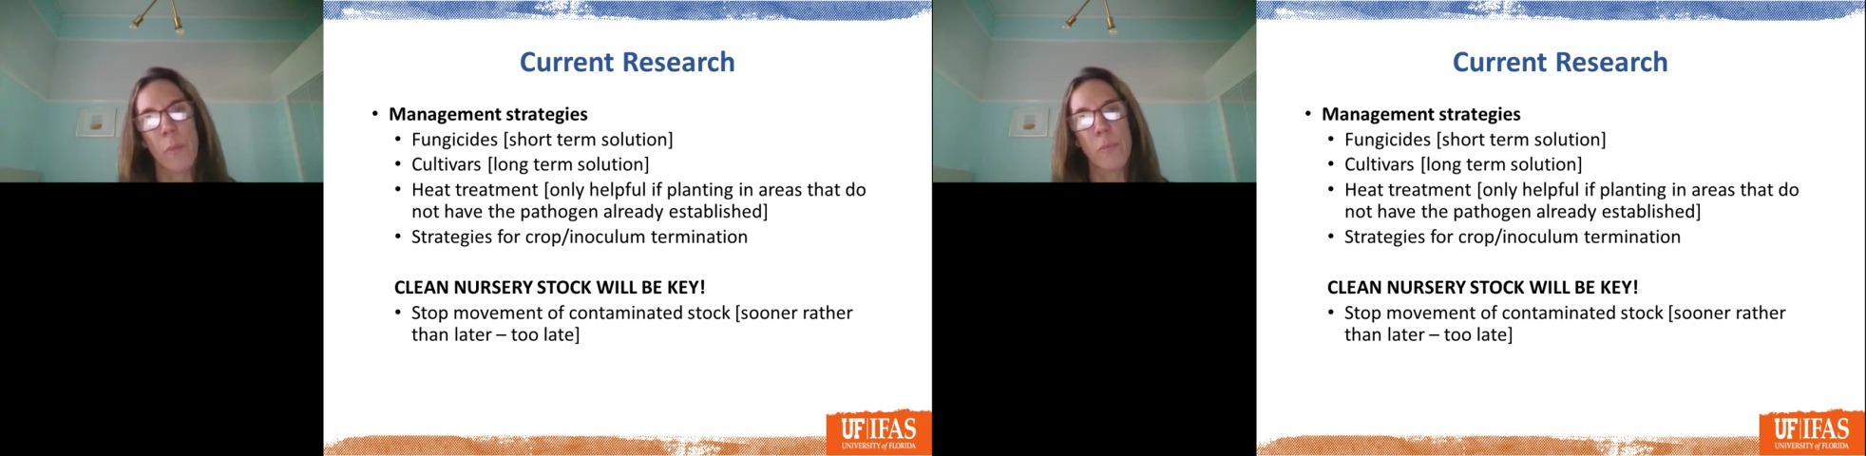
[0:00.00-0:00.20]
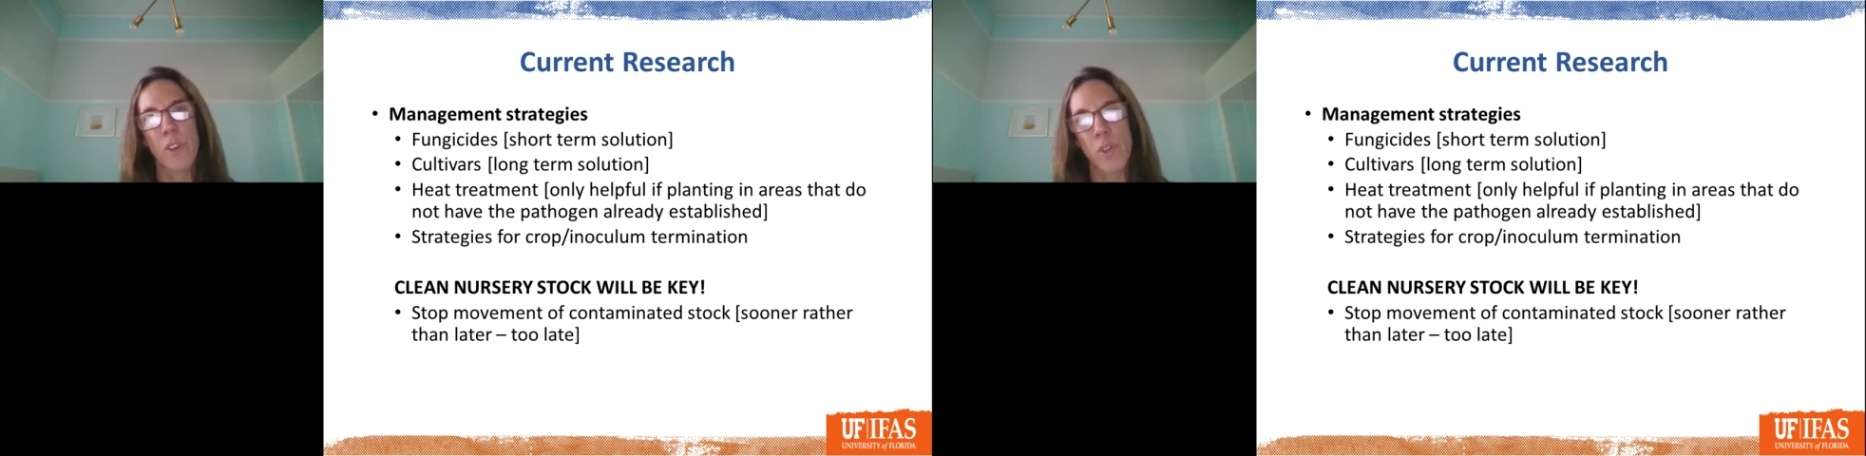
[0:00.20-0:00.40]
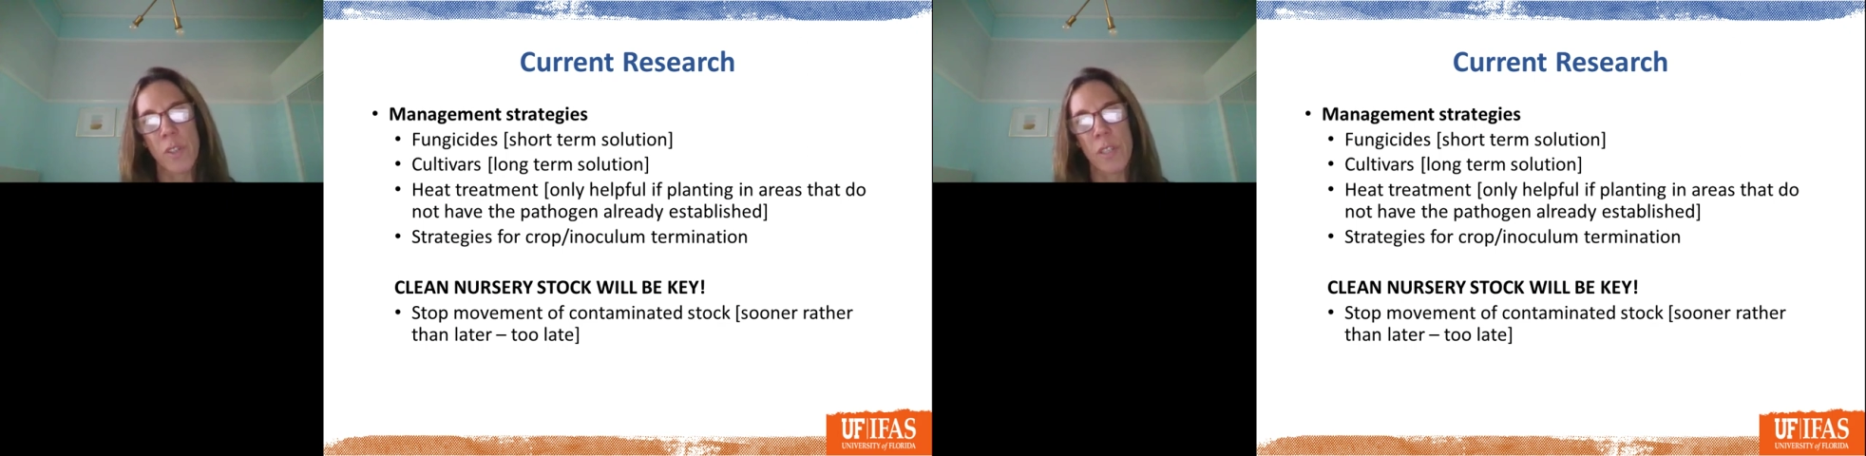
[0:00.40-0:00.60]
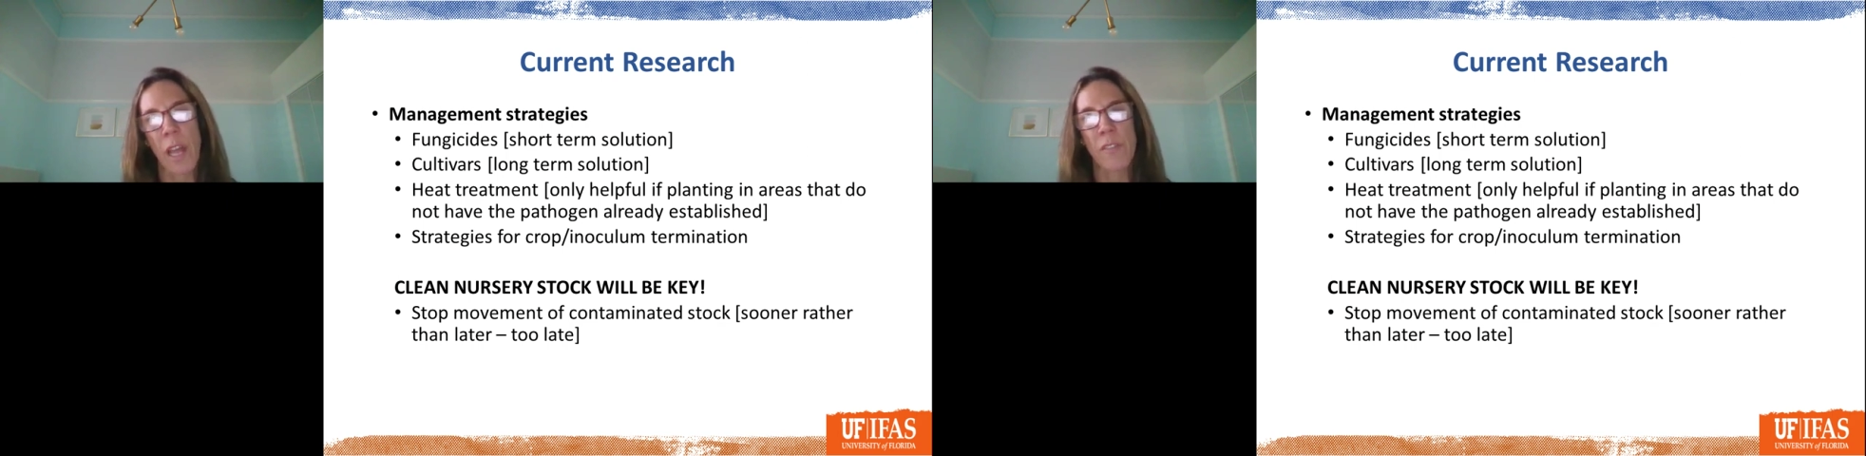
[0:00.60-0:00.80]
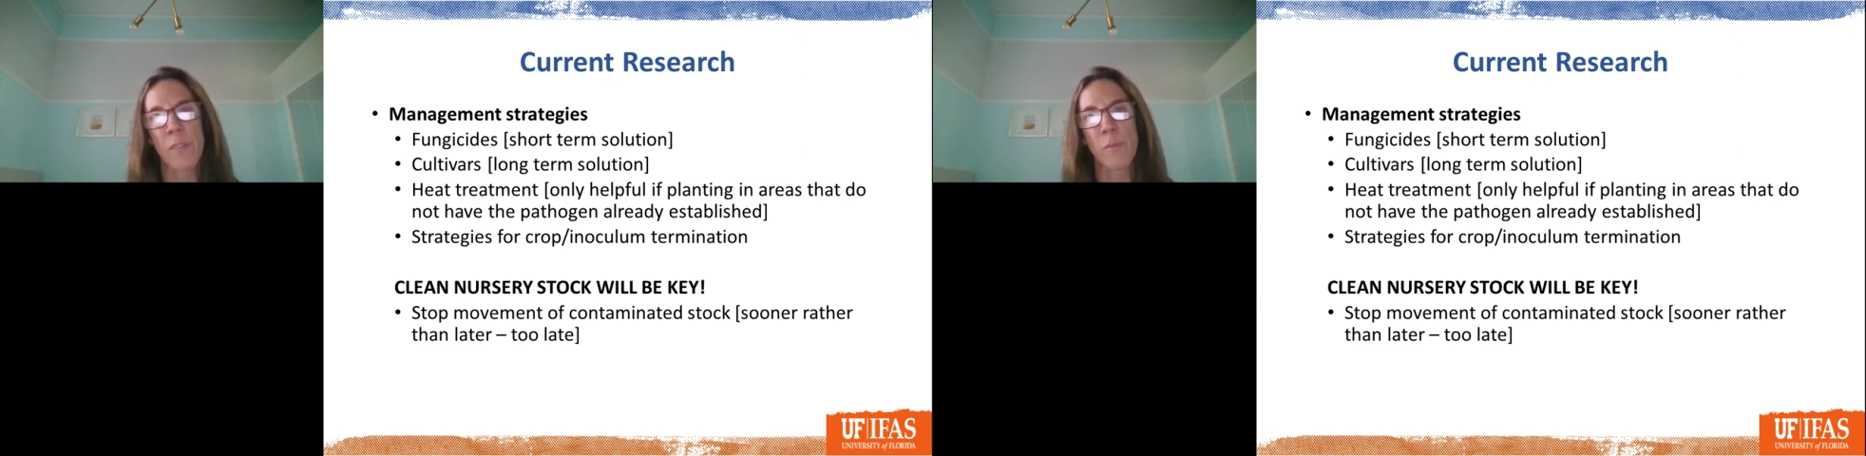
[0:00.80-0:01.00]
nurseries that
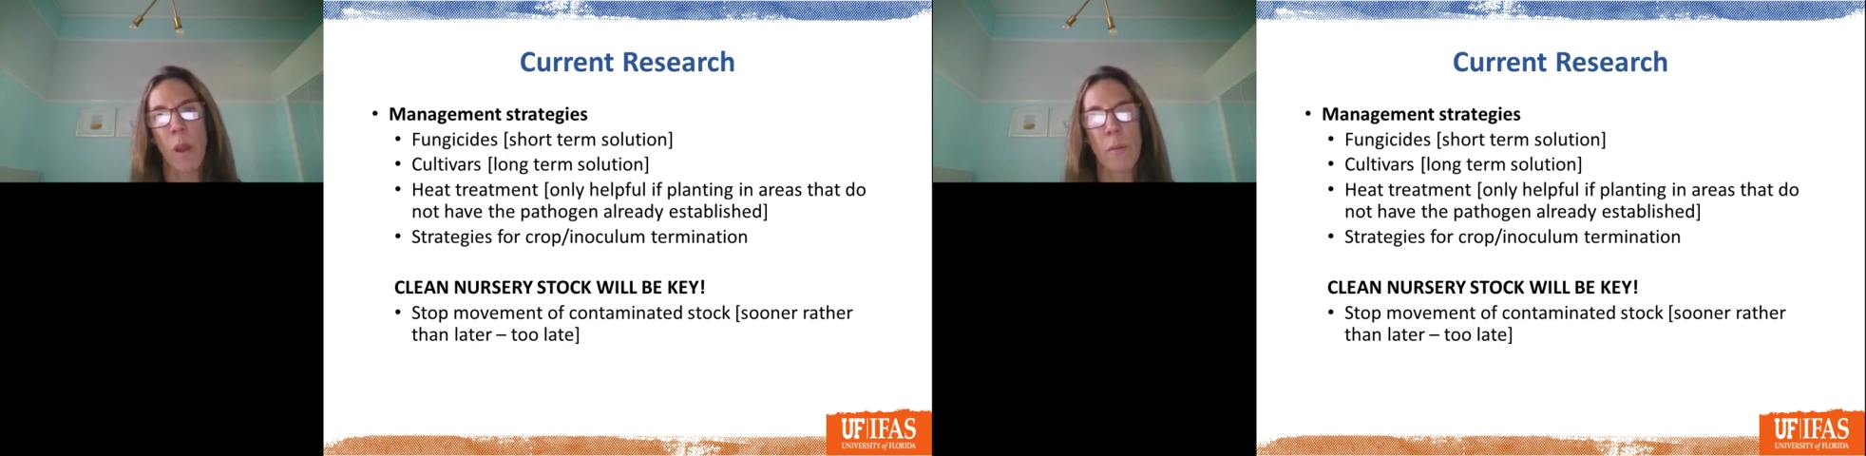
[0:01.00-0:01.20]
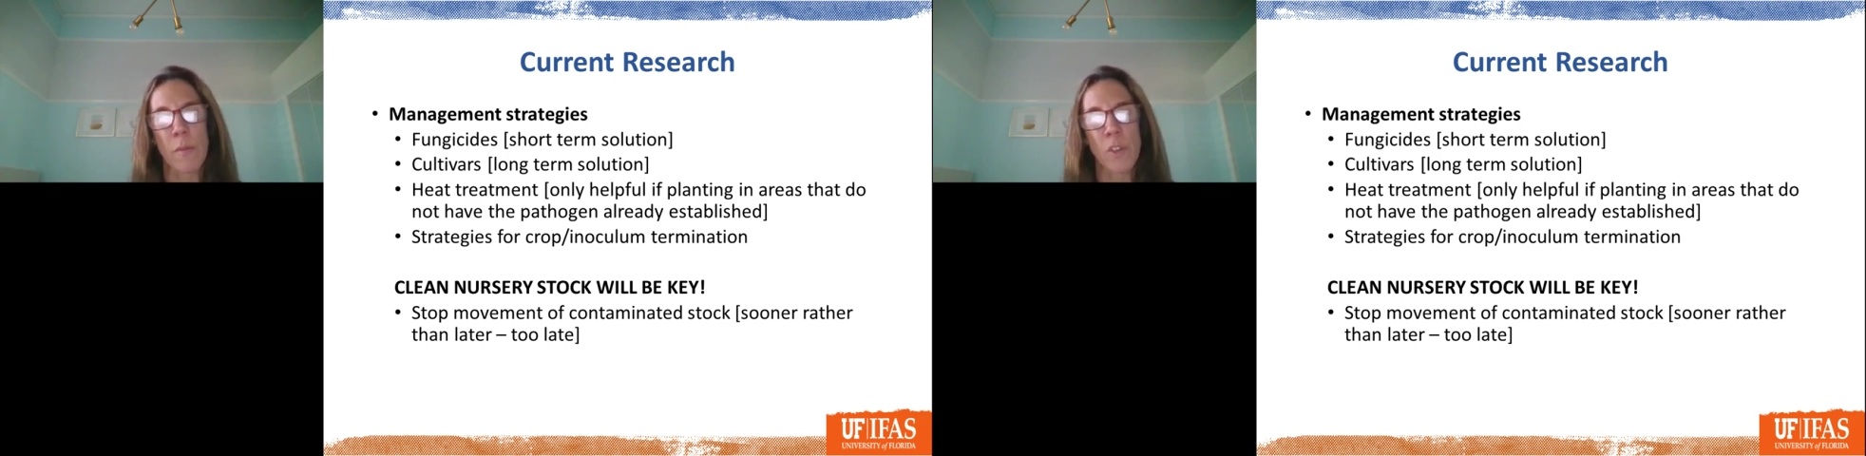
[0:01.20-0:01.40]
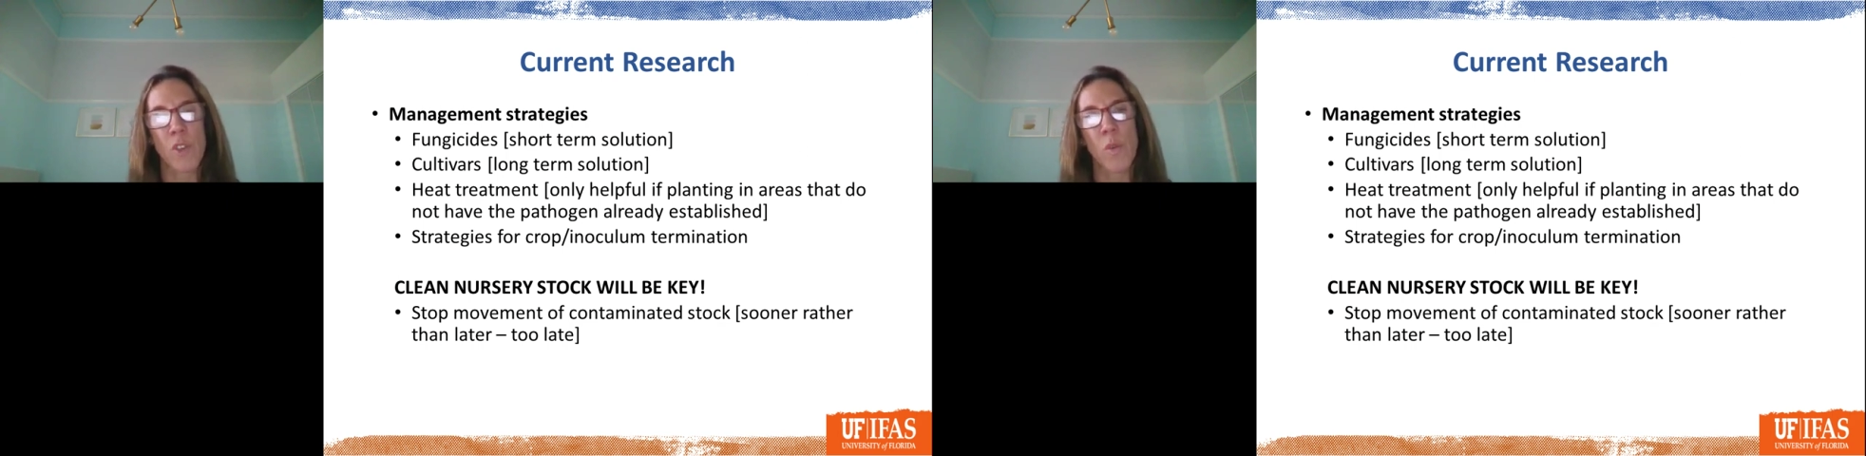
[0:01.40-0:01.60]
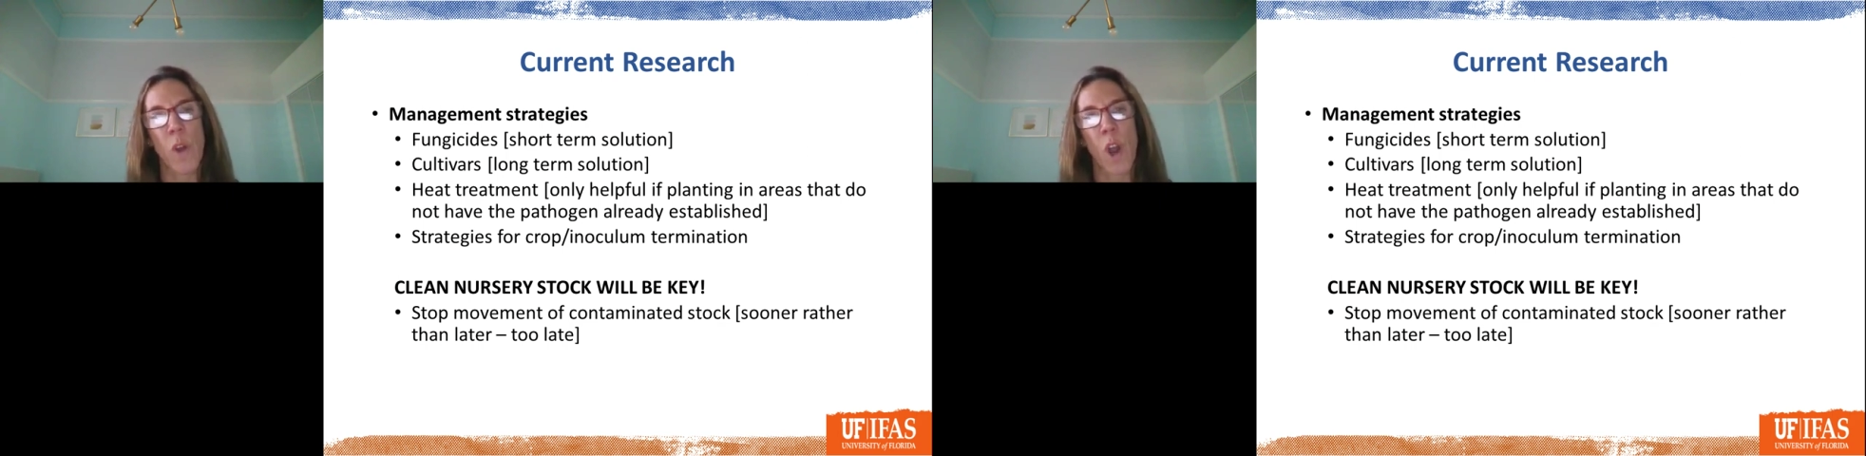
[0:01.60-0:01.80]
have the problem to